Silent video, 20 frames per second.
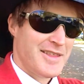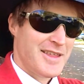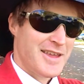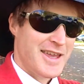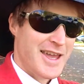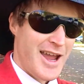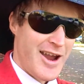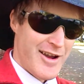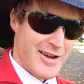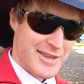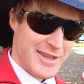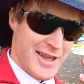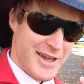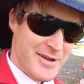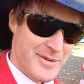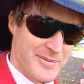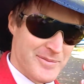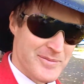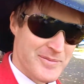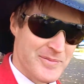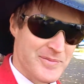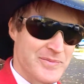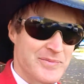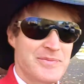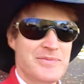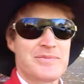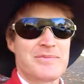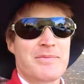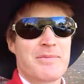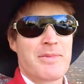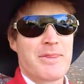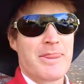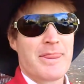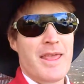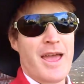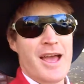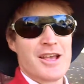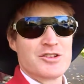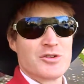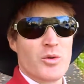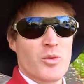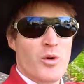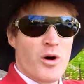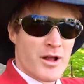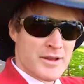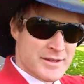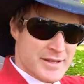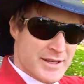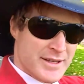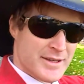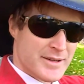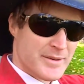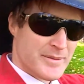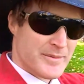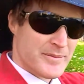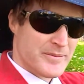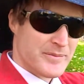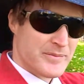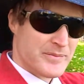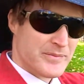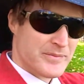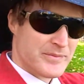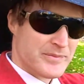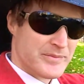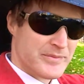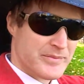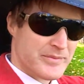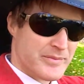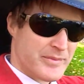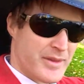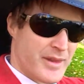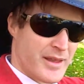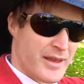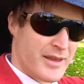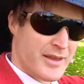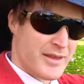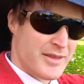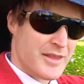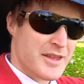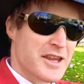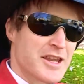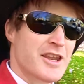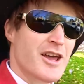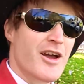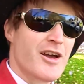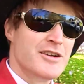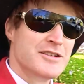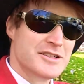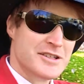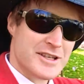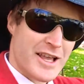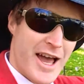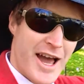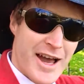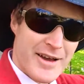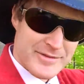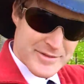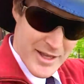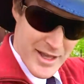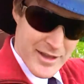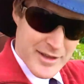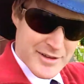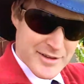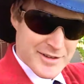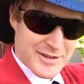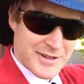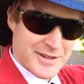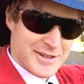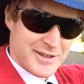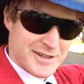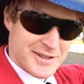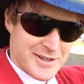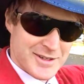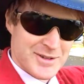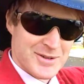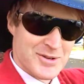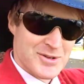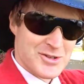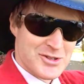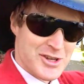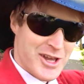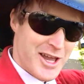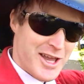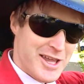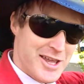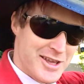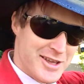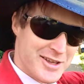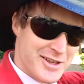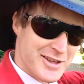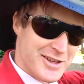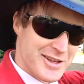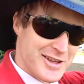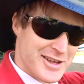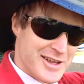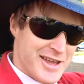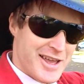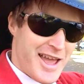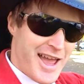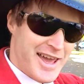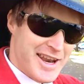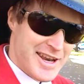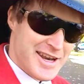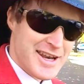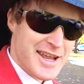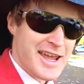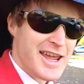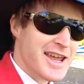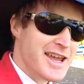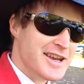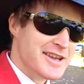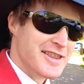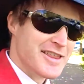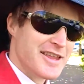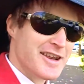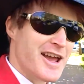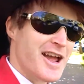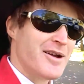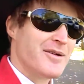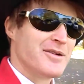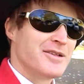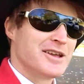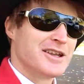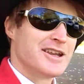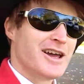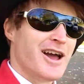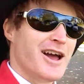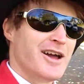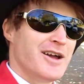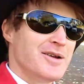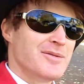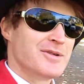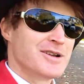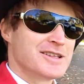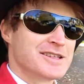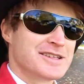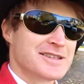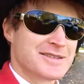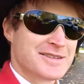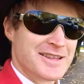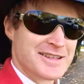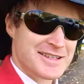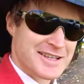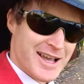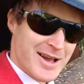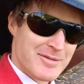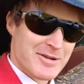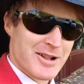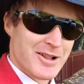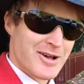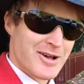The character has a want that he knows he's after, or she, and a need that they don't really know, but it's coming